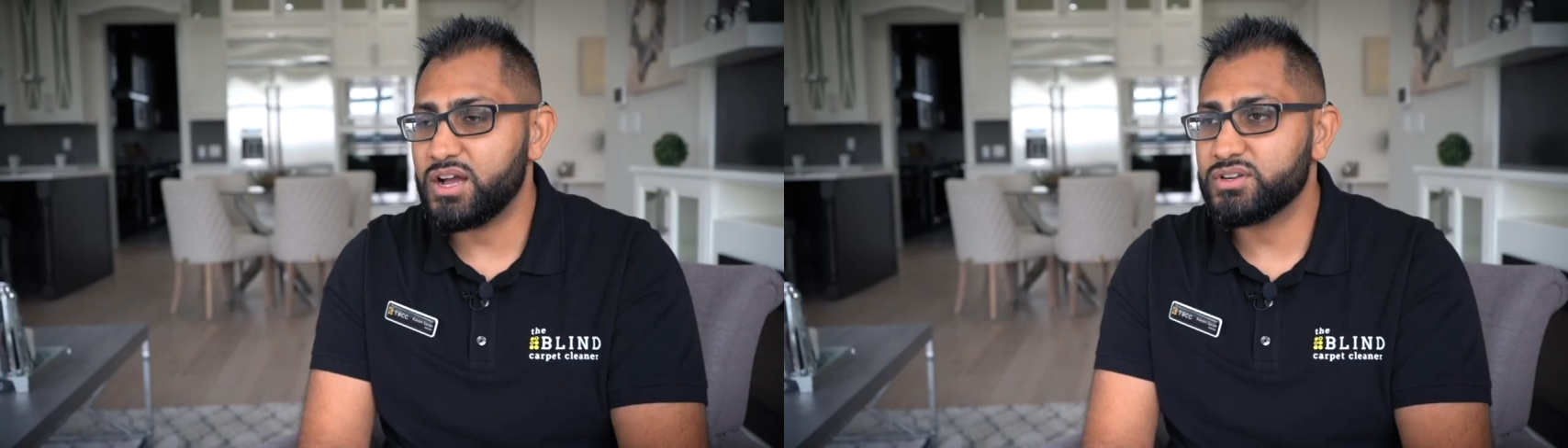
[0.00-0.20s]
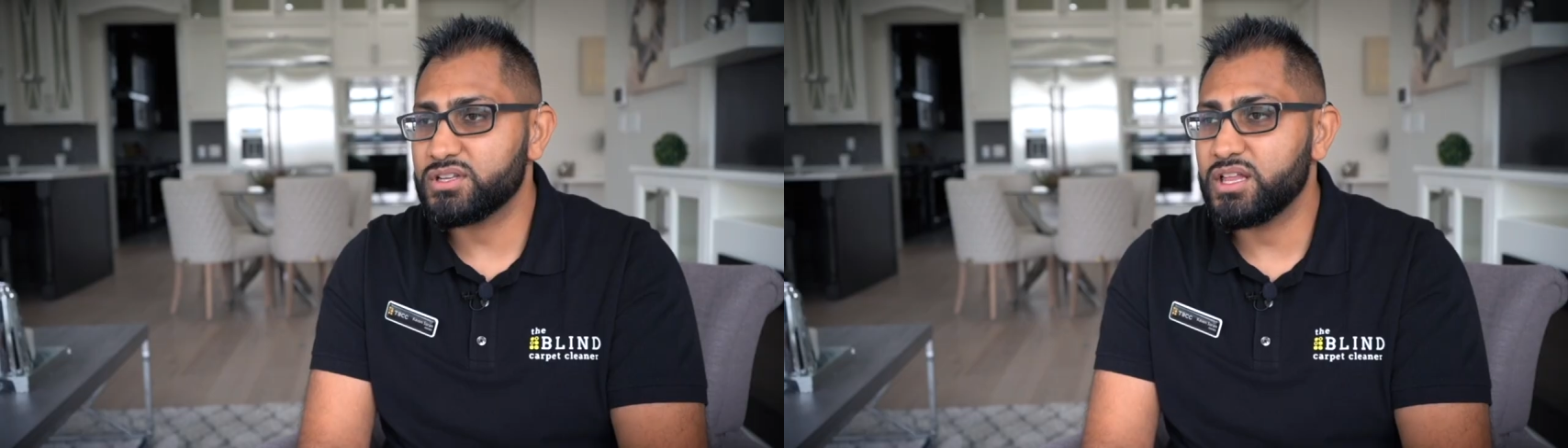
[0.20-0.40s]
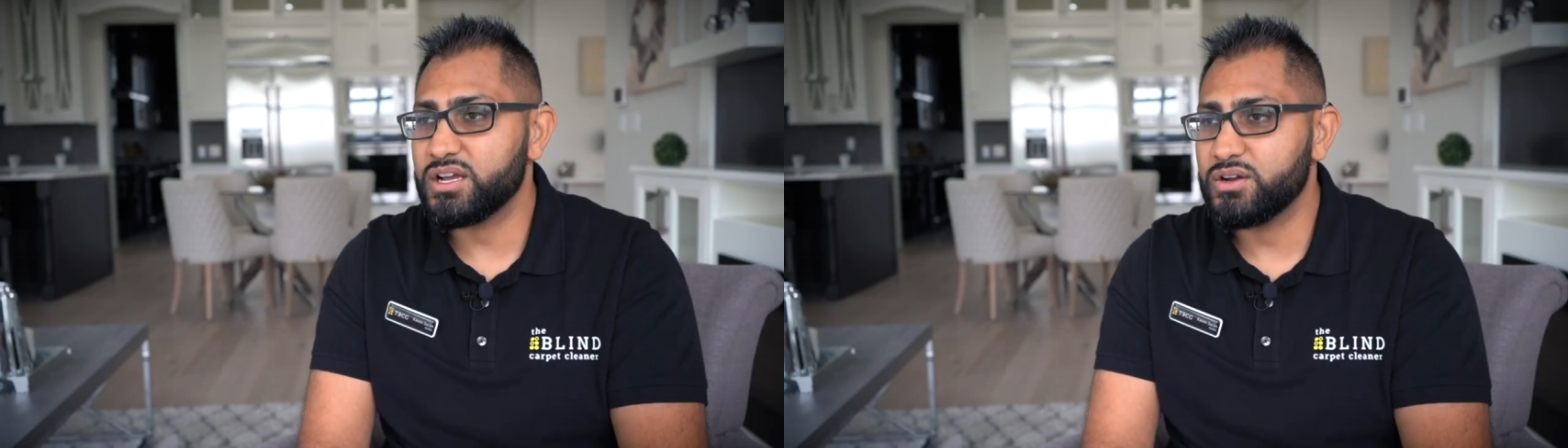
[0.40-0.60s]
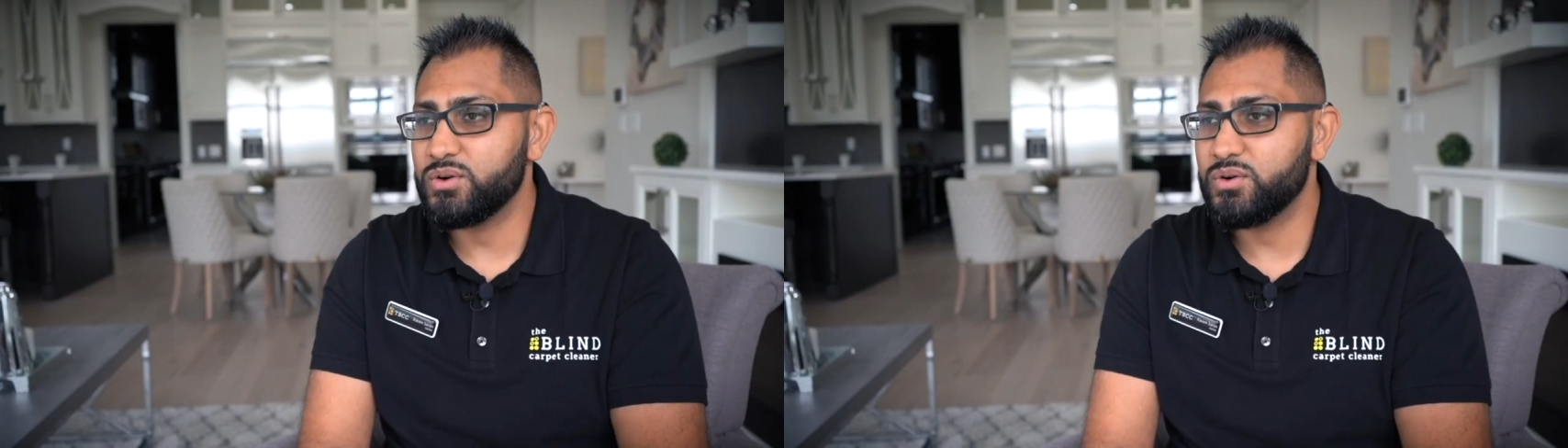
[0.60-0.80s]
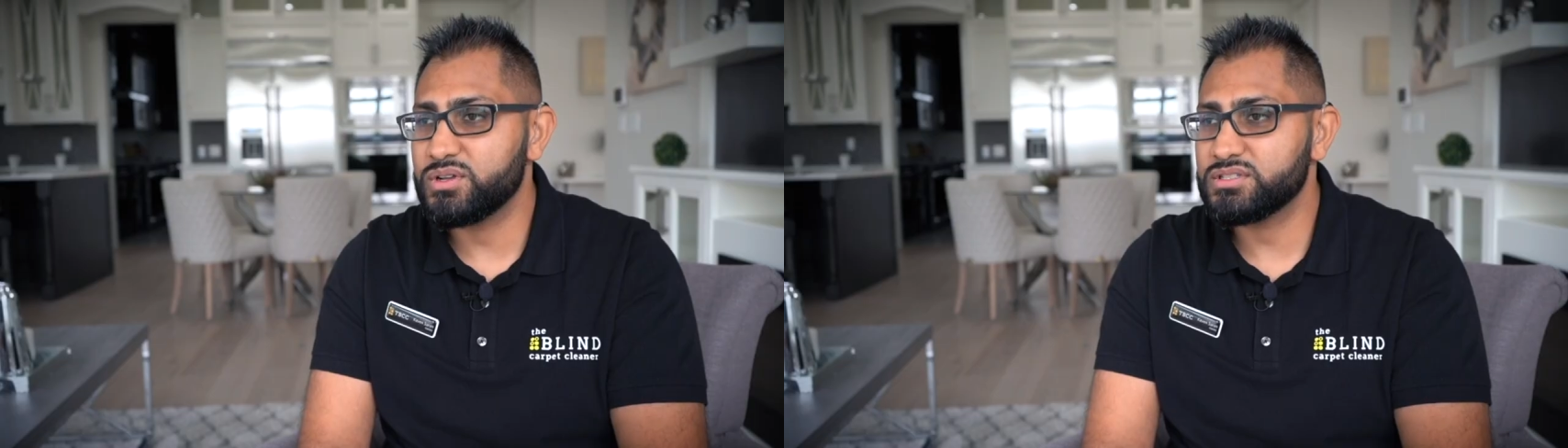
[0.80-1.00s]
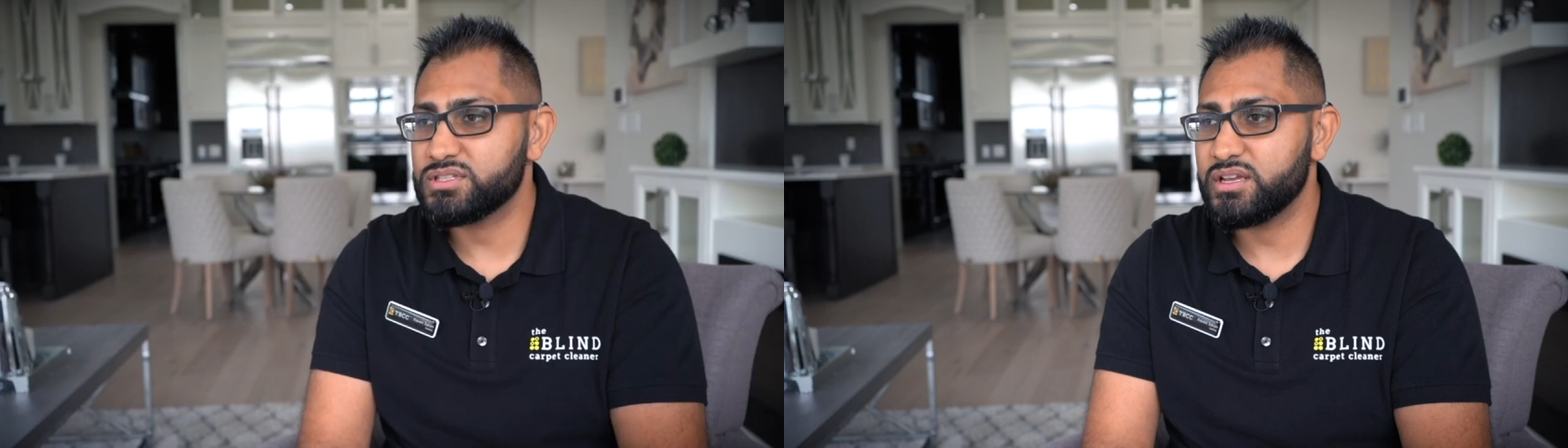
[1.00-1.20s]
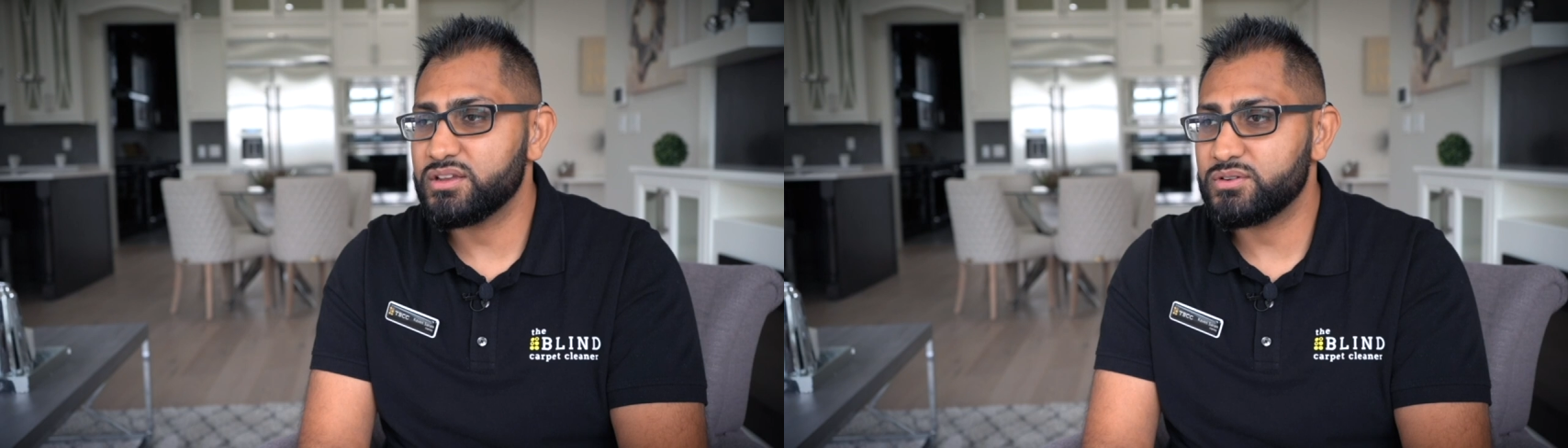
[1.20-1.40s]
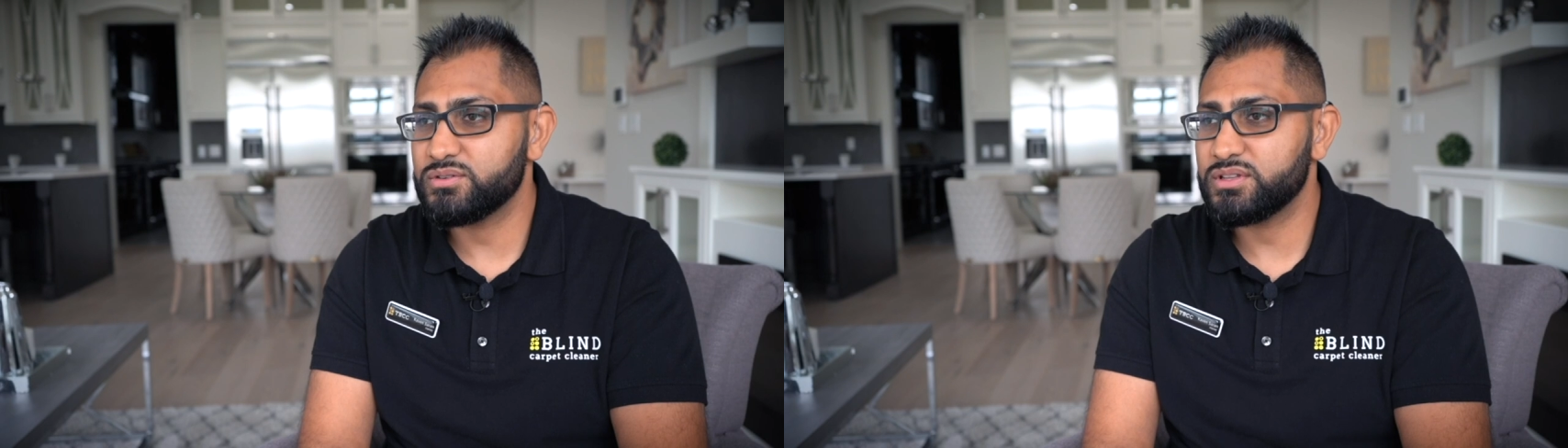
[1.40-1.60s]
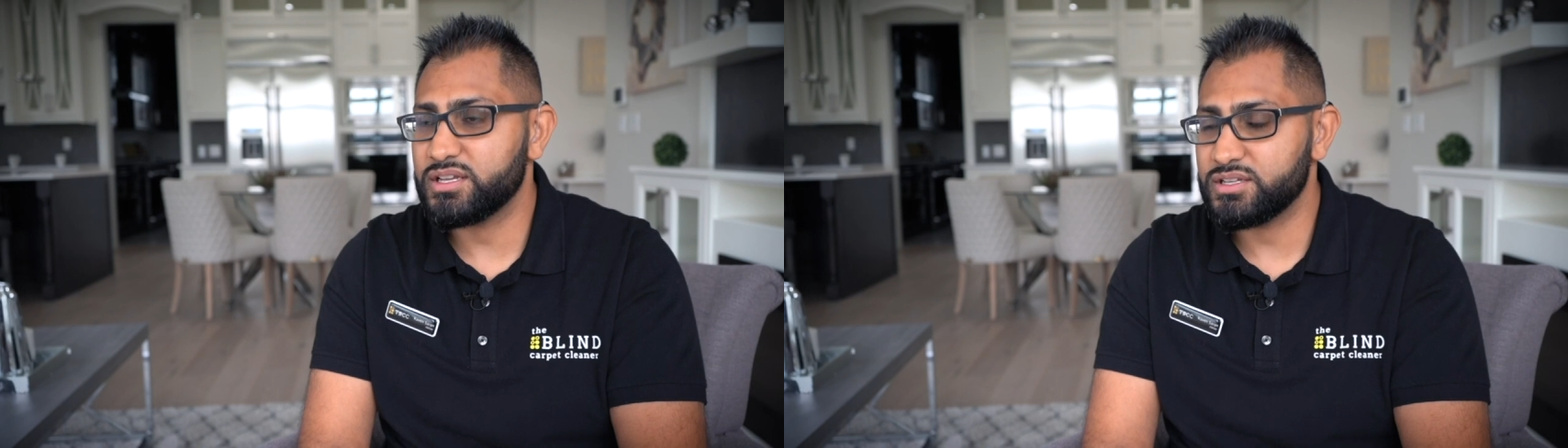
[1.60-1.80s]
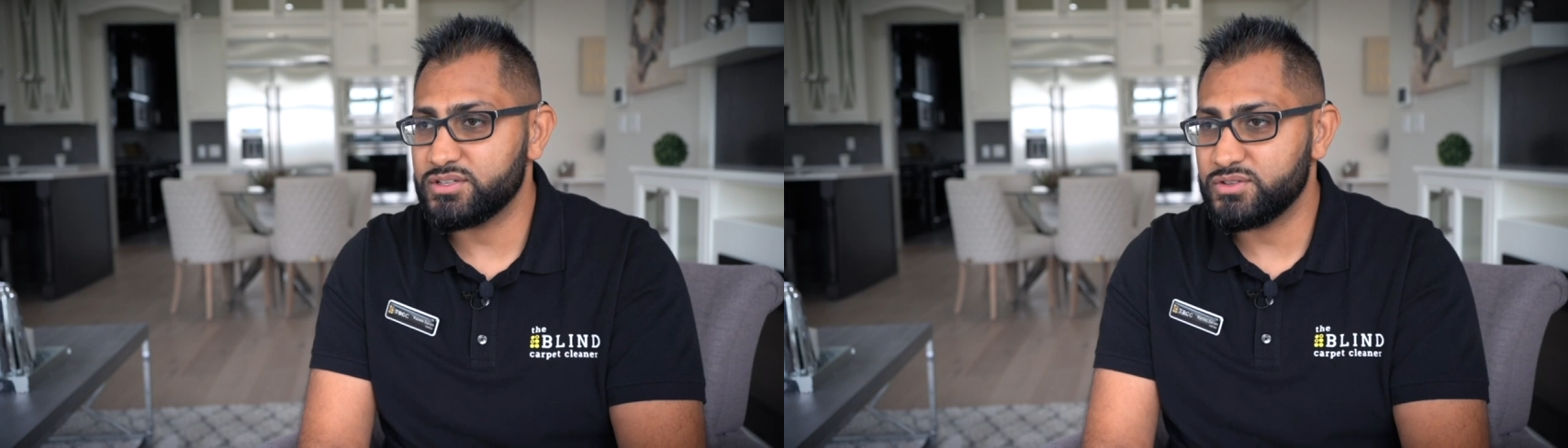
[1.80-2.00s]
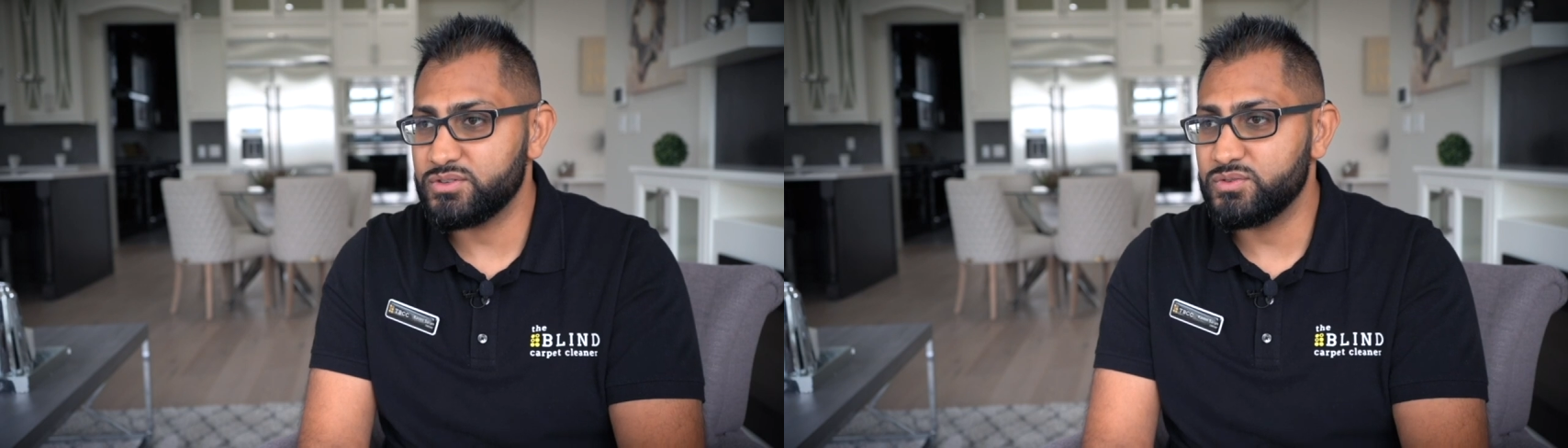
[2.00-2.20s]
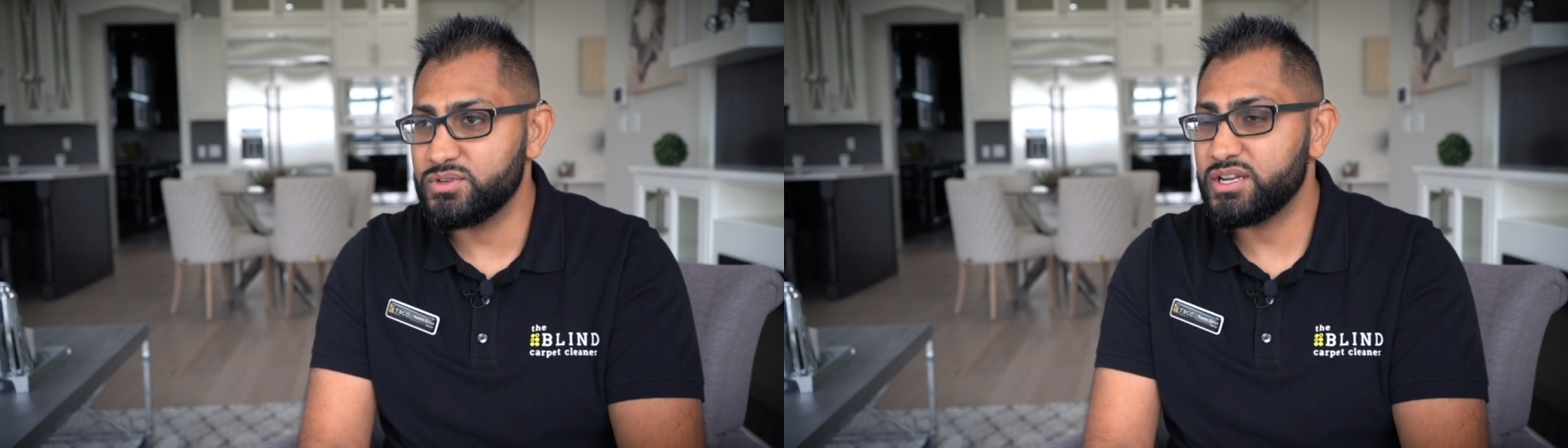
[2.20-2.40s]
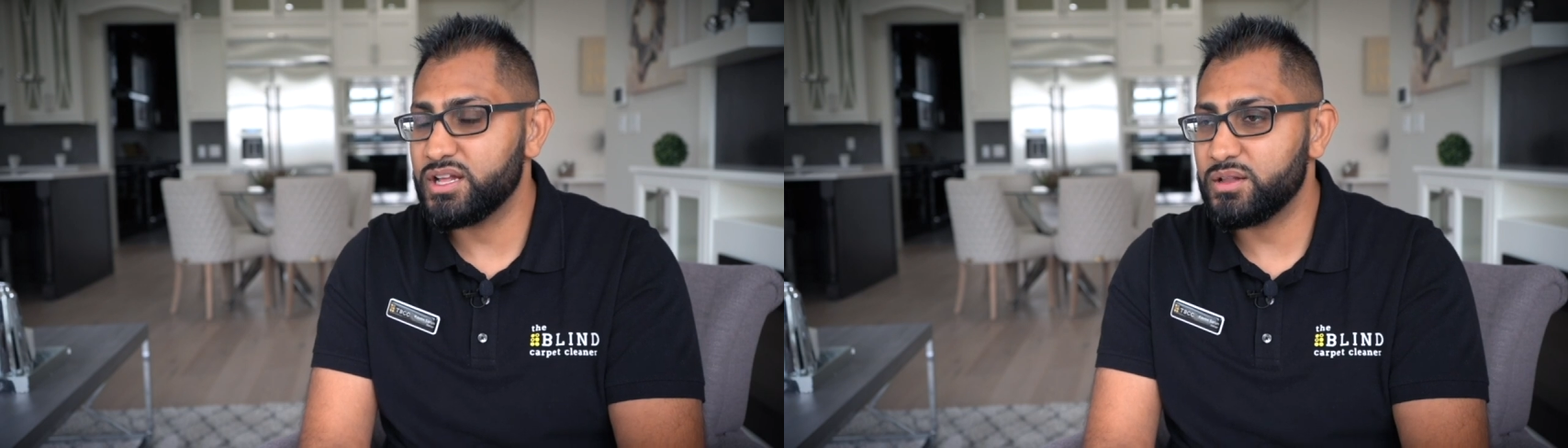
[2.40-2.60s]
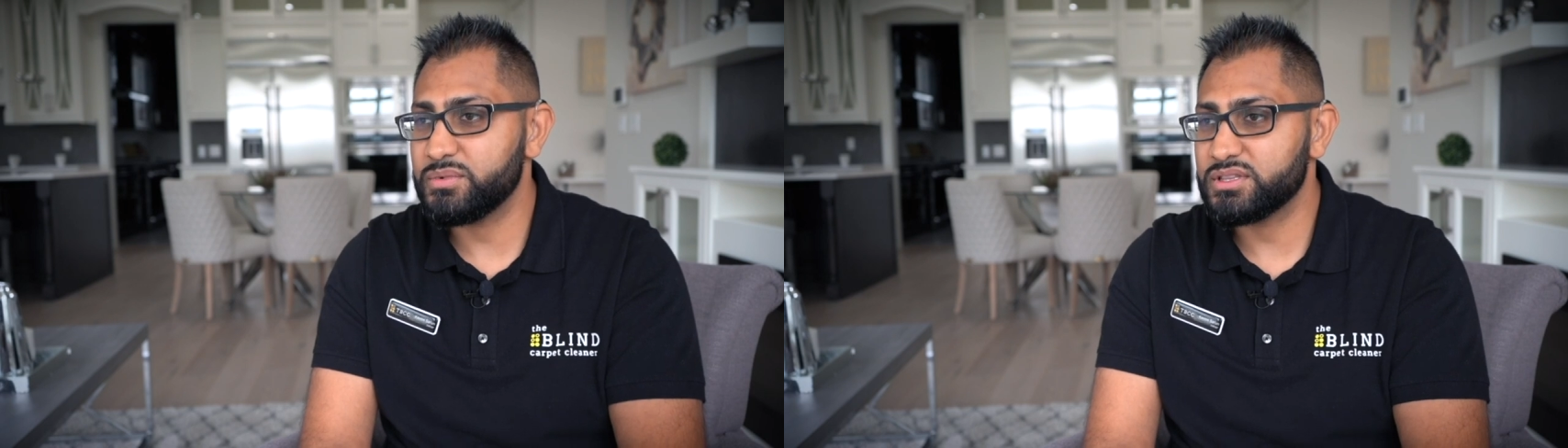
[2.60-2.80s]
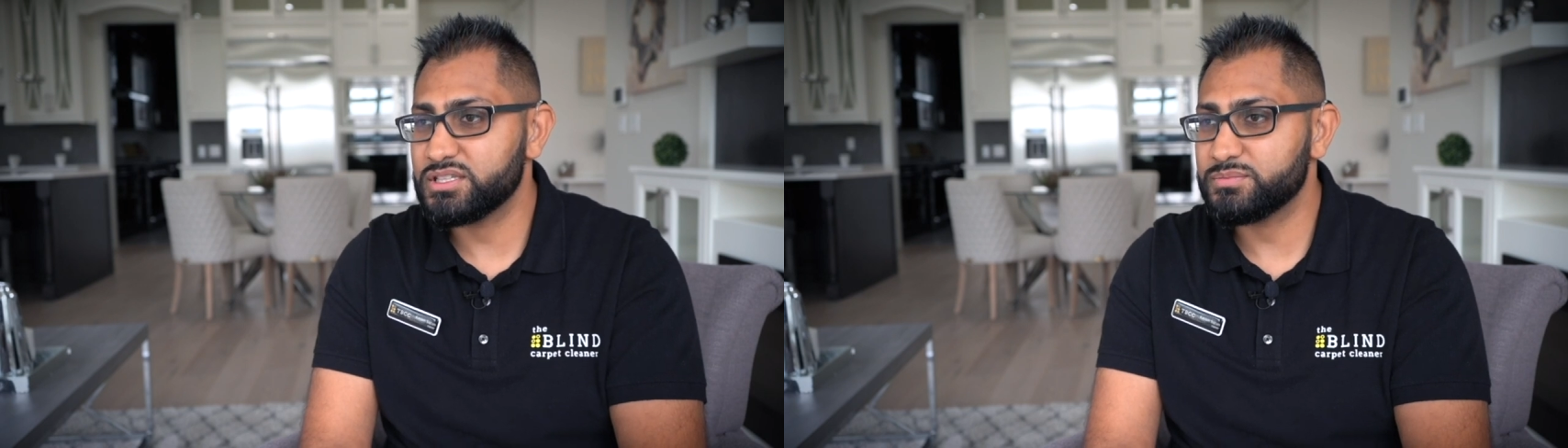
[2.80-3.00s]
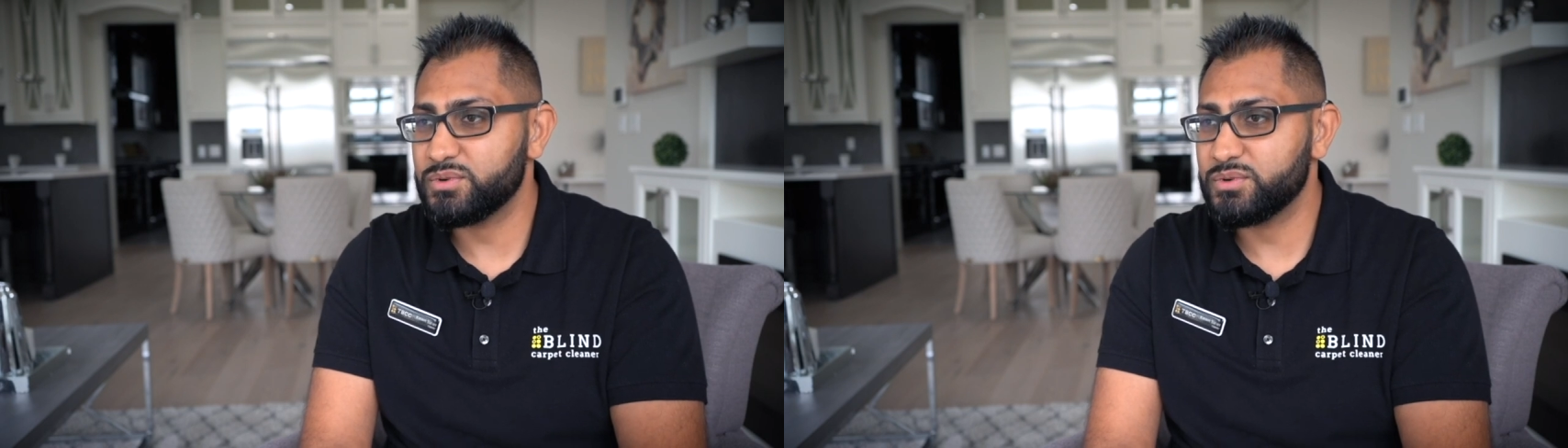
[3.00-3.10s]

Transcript: Having to let go and say, you know, like, you do need help at this